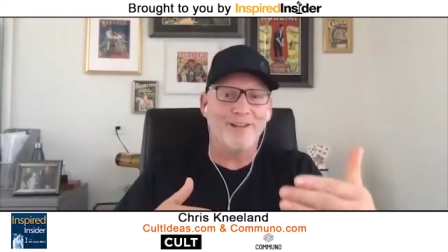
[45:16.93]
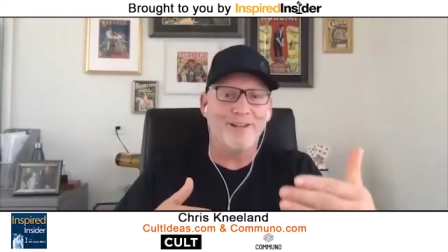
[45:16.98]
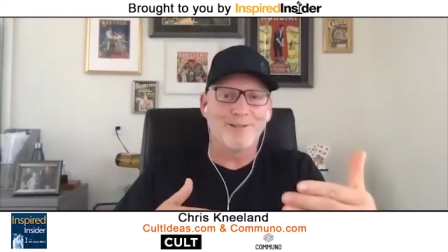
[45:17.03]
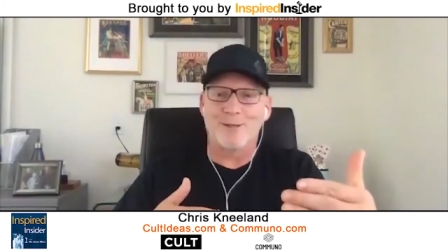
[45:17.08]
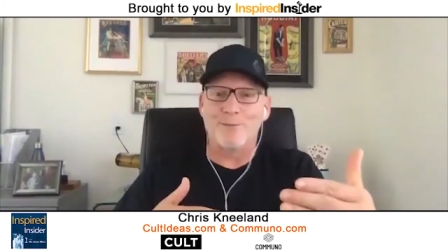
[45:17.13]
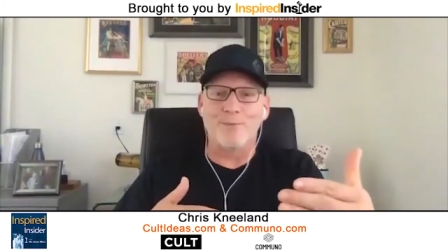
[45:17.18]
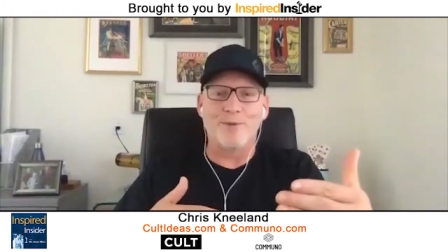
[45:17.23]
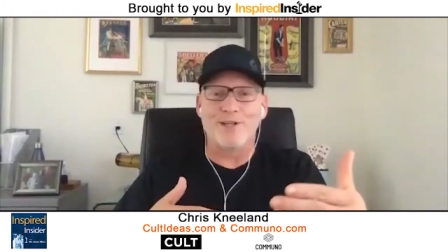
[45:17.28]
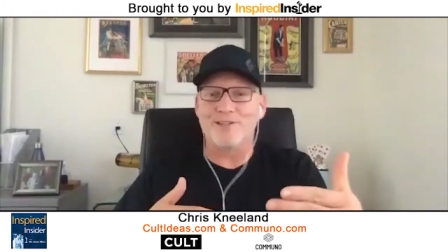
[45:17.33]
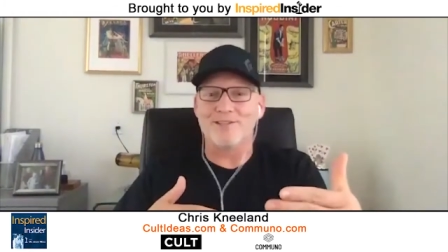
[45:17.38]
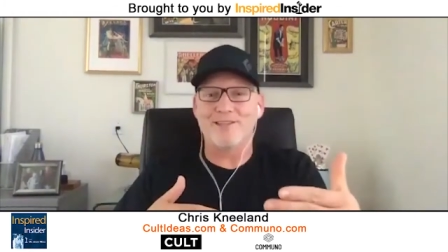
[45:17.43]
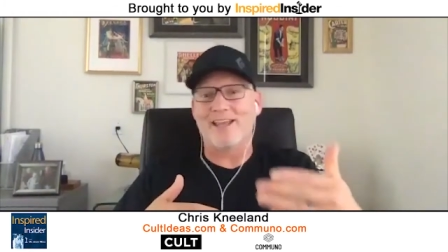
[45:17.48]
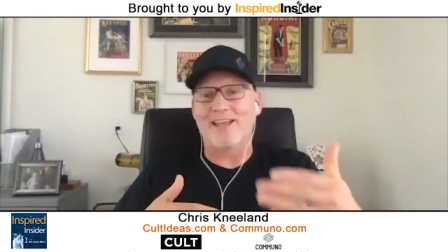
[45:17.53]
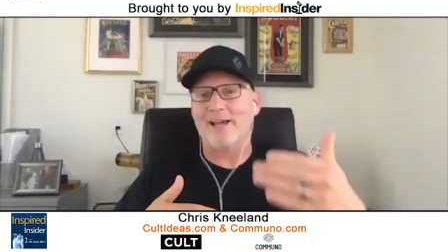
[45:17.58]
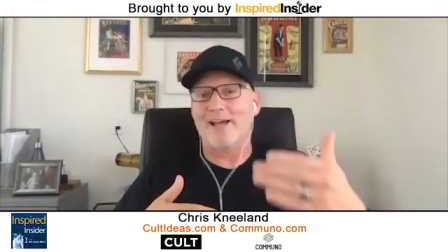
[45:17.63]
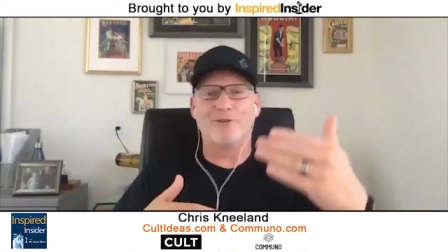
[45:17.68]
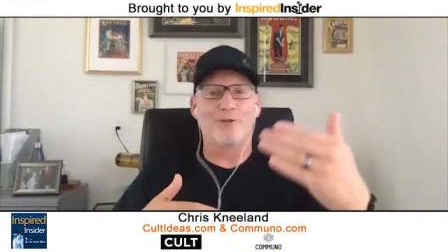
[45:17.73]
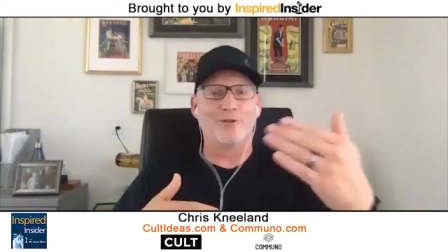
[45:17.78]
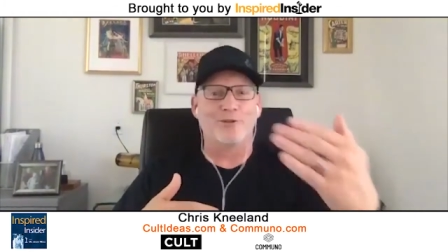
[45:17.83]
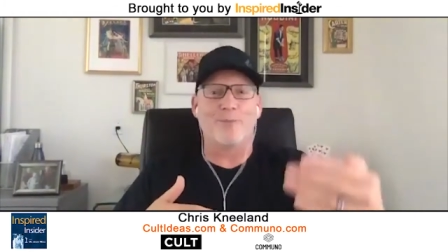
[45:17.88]

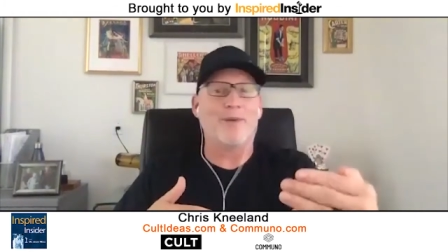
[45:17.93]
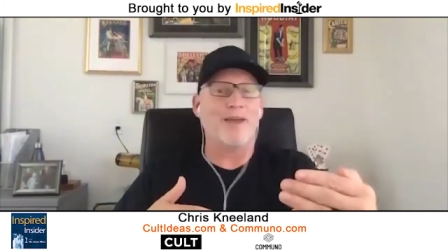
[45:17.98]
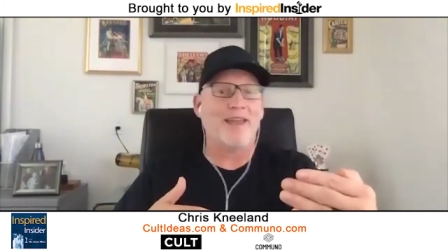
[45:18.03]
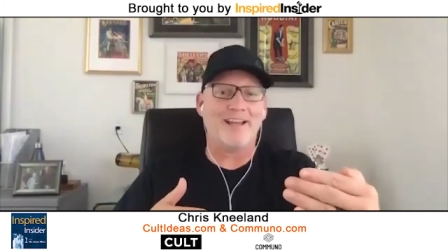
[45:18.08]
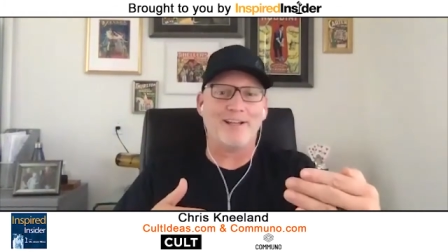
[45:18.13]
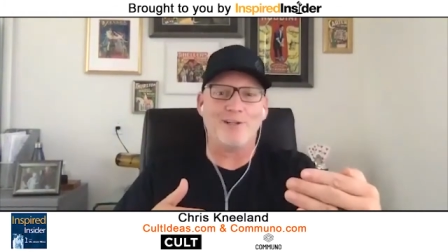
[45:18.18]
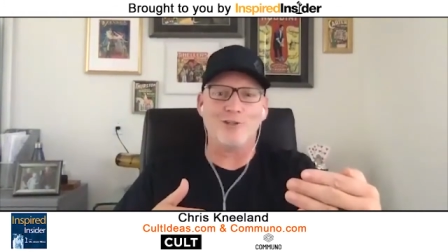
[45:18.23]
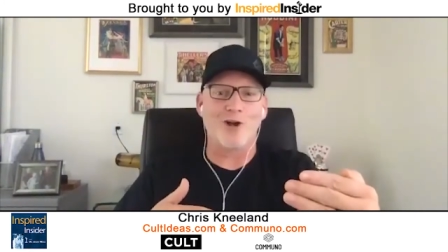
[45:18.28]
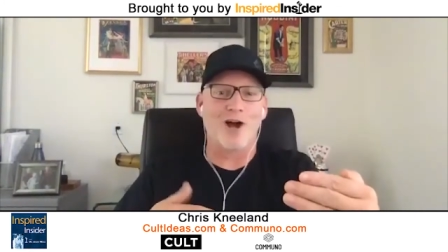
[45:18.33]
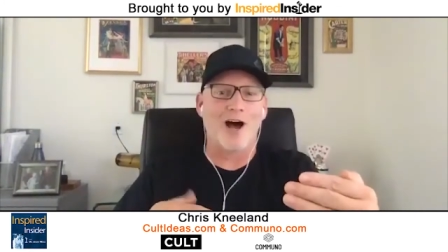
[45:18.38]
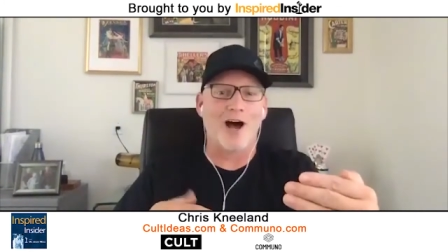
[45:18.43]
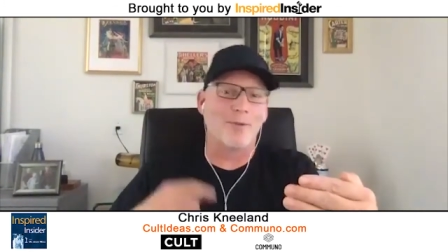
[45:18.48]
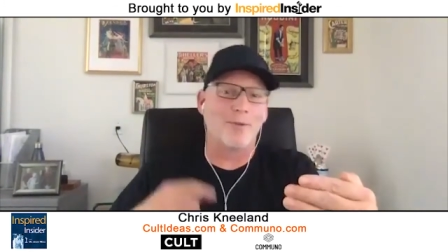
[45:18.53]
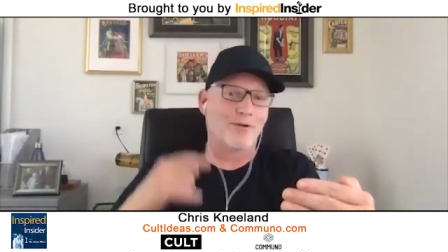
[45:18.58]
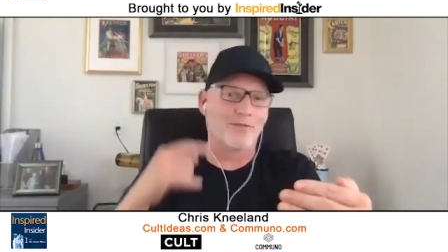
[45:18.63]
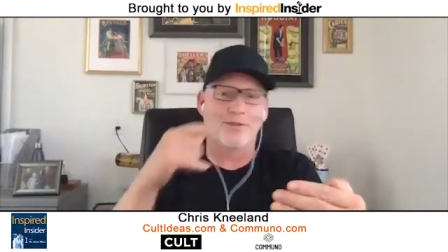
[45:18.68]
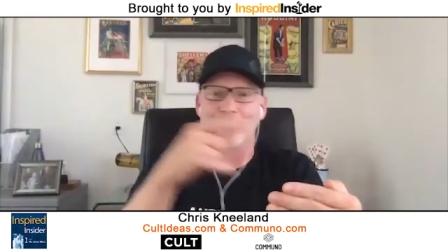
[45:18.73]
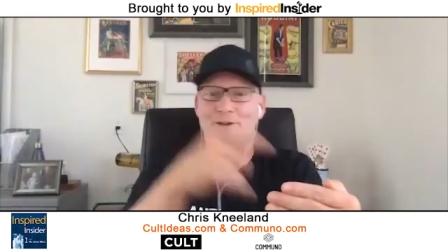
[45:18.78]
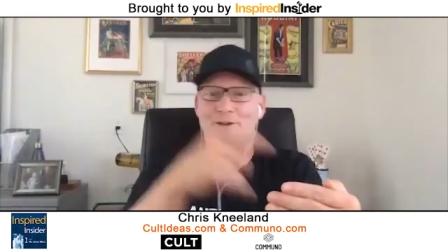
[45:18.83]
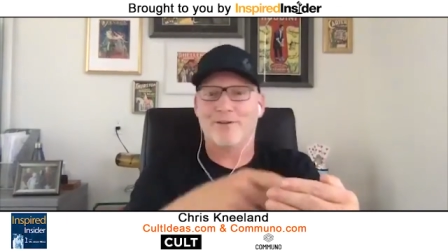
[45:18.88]
There's a paying job
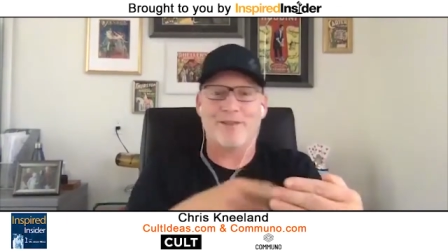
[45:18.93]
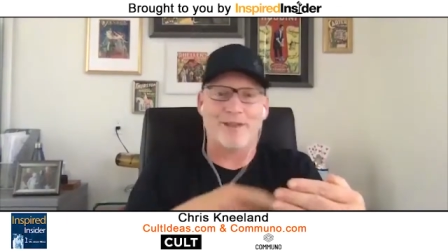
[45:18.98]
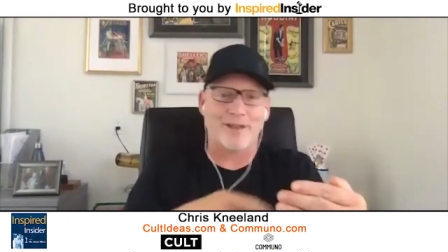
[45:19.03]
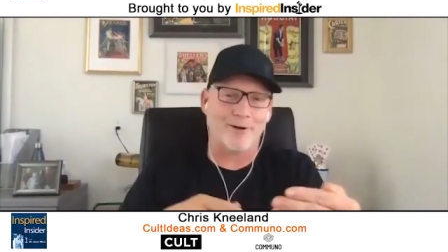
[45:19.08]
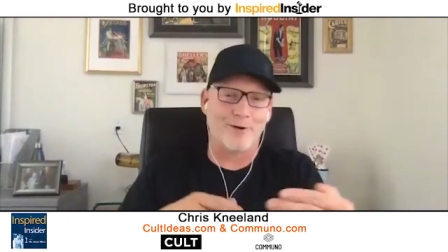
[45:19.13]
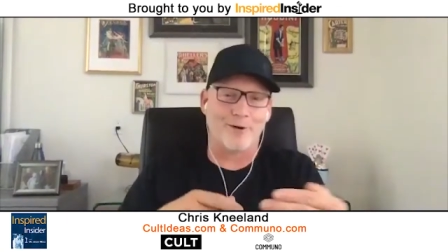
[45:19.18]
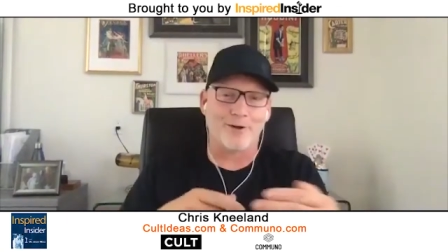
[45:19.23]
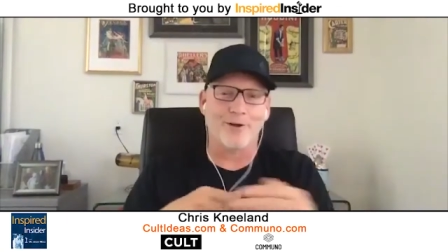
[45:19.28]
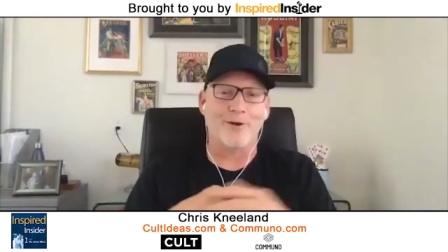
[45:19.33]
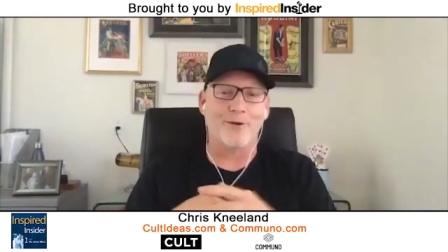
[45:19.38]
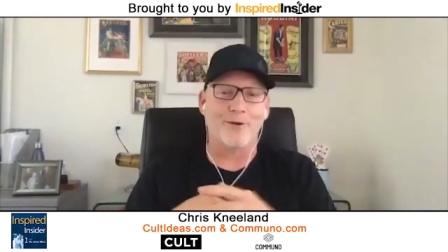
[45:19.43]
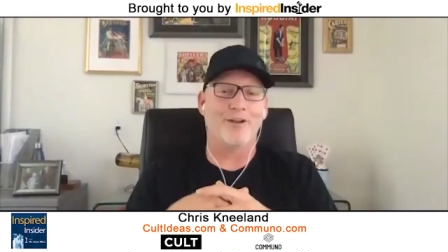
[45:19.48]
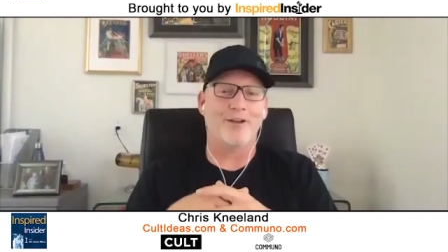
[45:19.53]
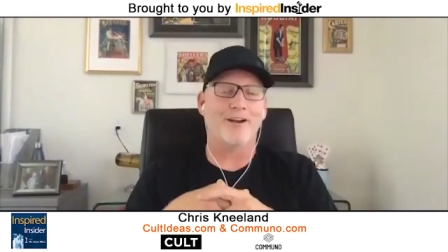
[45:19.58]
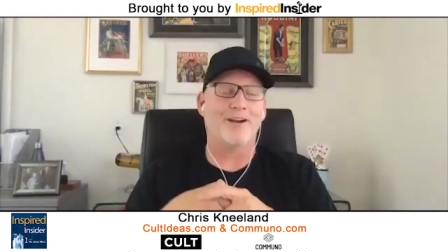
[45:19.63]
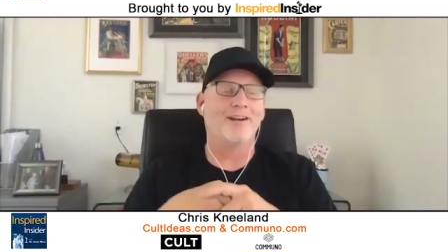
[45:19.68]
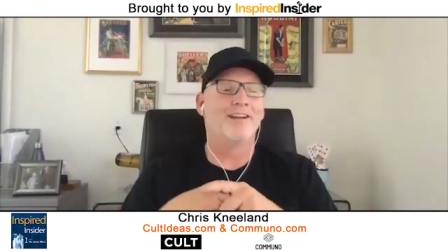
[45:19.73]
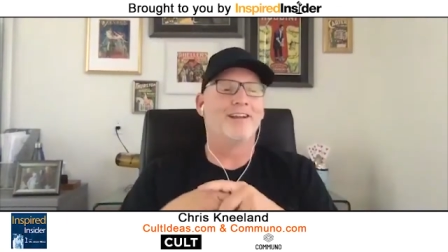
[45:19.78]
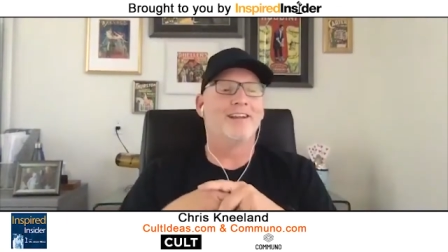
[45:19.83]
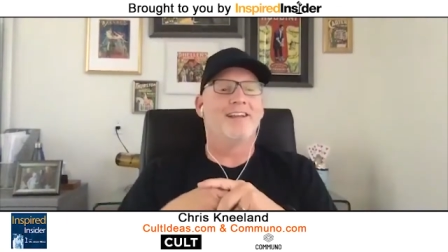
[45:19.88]
over there. They all go there.